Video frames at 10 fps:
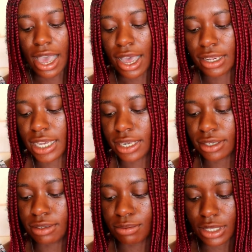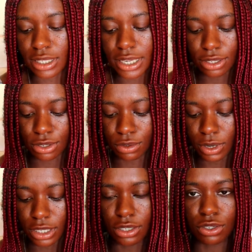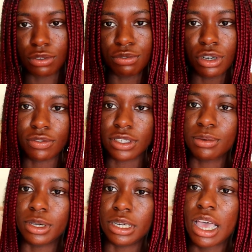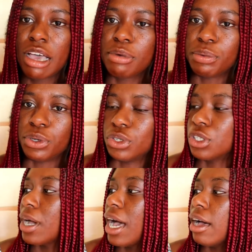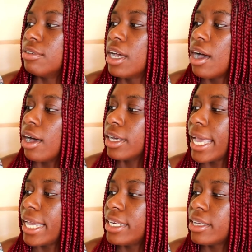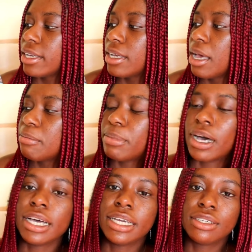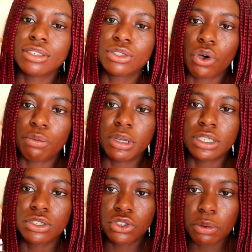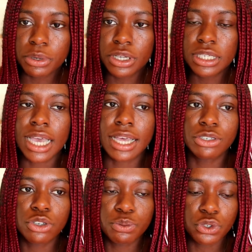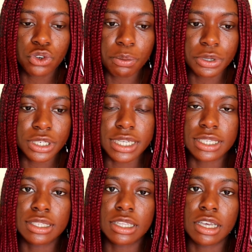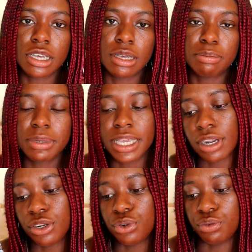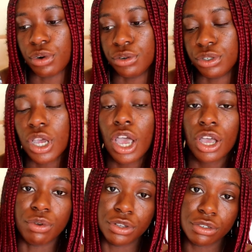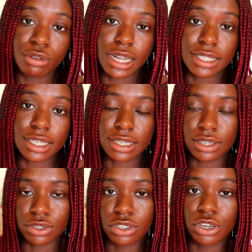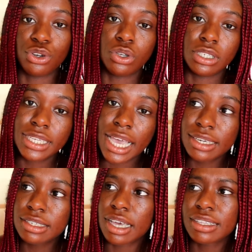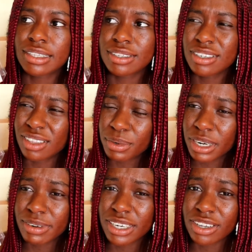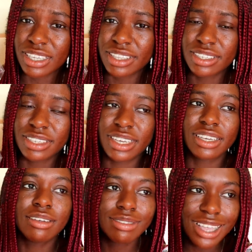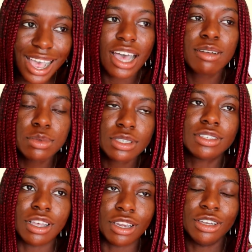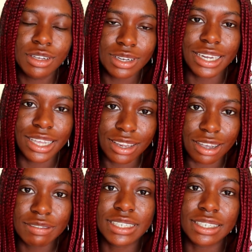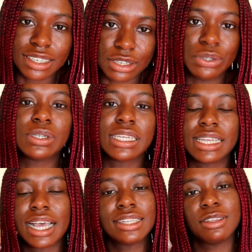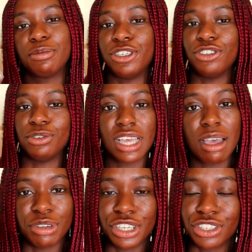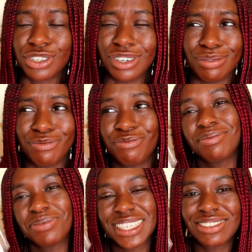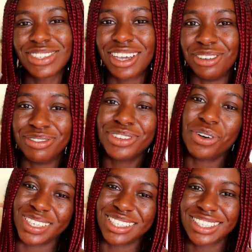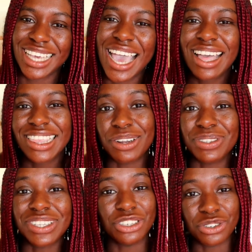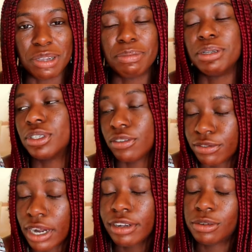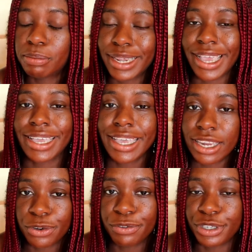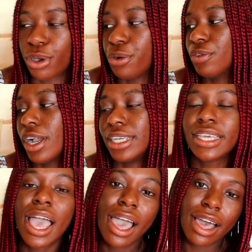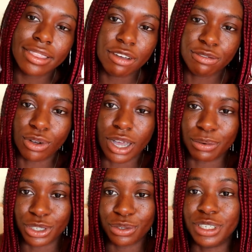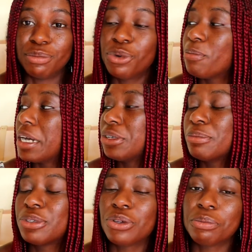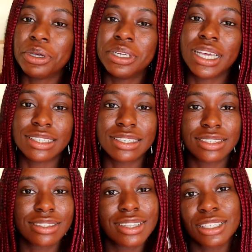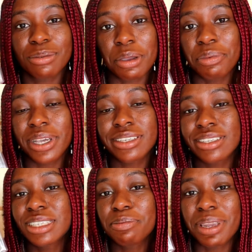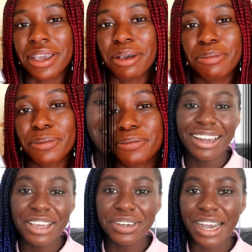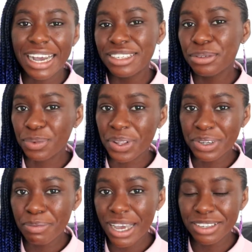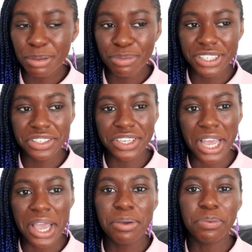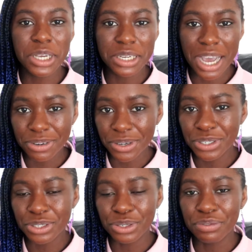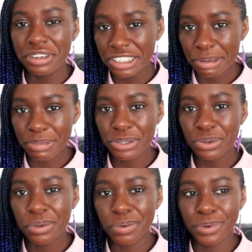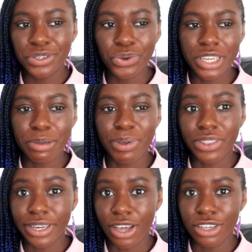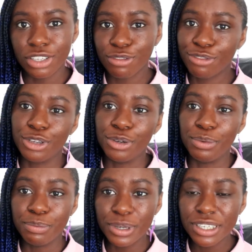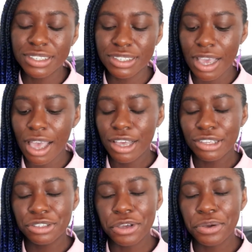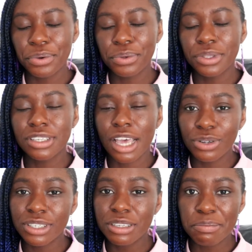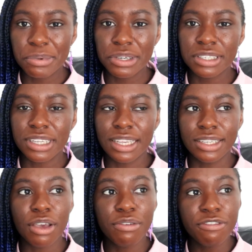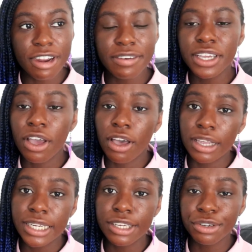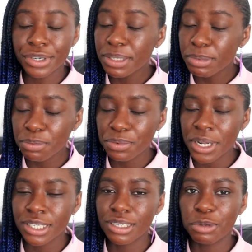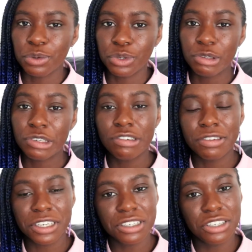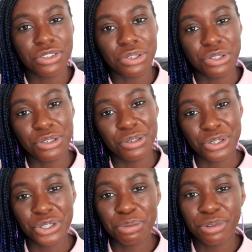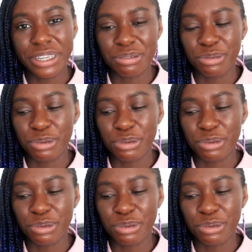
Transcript: And then, well, the Tesco's writing is on the front of this one, but we also have Arcadia by Tom Stoppard, and Tom Stoppard is the playwright who wrote Rosencrantz and Guildenstern Are Not Dead. I think that's another one I read early this year. Absolutely loved it and adored it. It had something to do with Hamlet, so it was kind of obvious that I was going to enjoy it, but it was a very good play in and of its own right, and therefore I want to read more by Tom Stoppard, and that's why I picked this play up. Hello and welcome back to the present day. We are now going to finish up this haul. We're talking about the last few books. So I got some books as a very early Christmas present, but also congratulations on the new job present